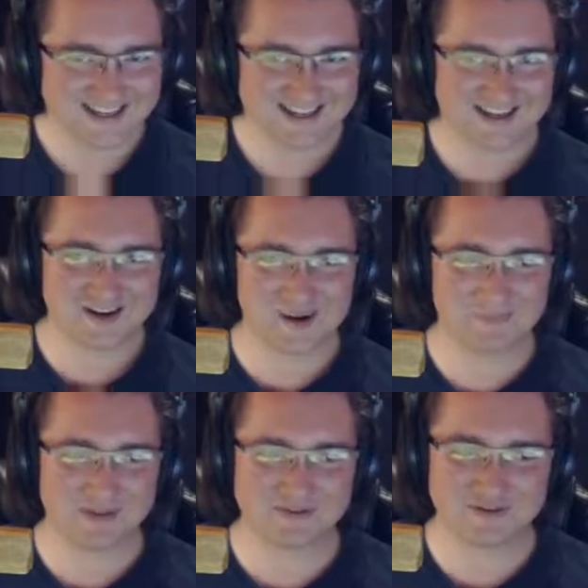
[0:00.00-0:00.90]

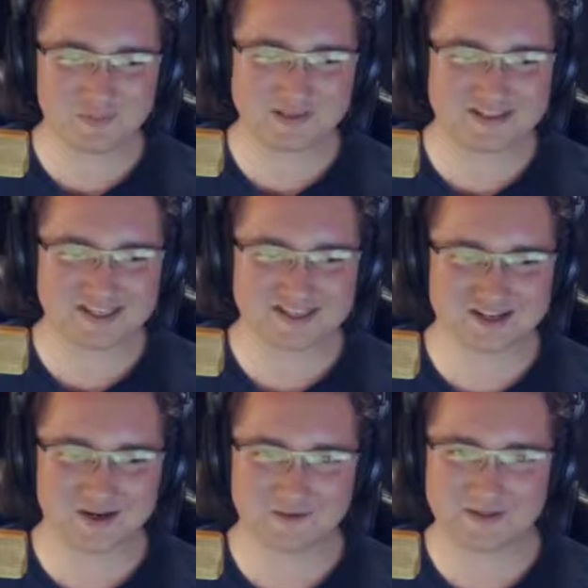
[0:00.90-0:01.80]
Um, I've never played
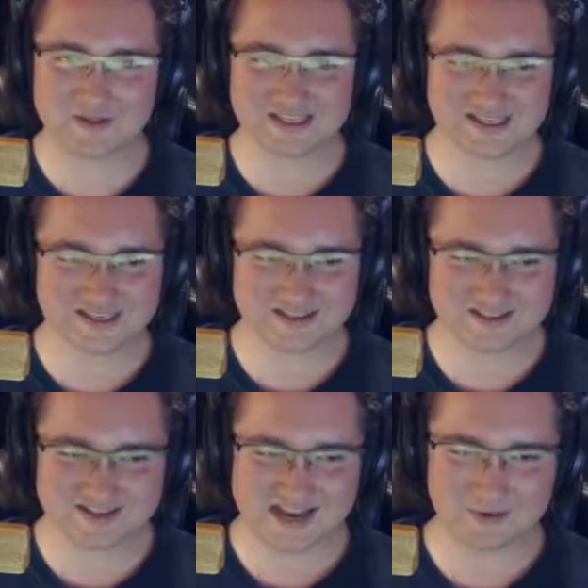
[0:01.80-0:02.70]
CSGO. I think uh,
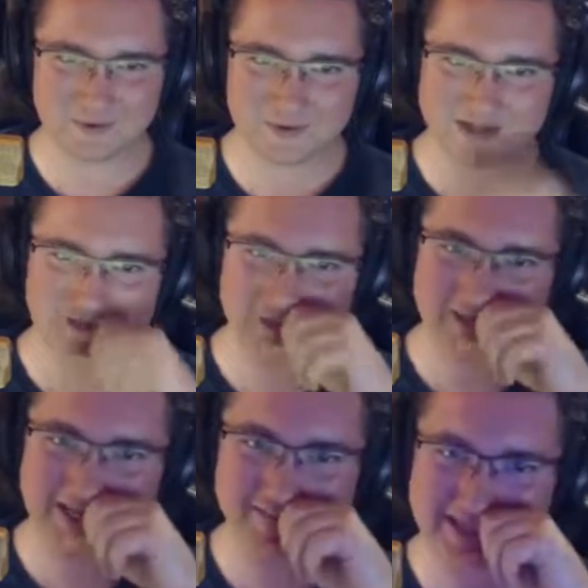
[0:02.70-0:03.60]
Zacharoni tried
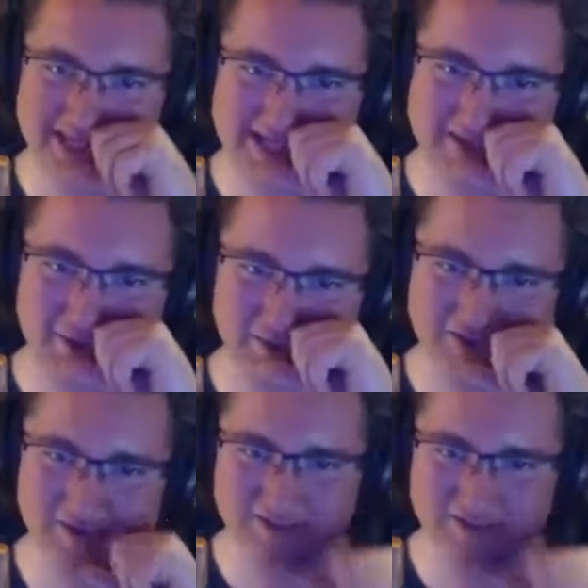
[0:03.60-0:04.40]
to get me to get it earlier.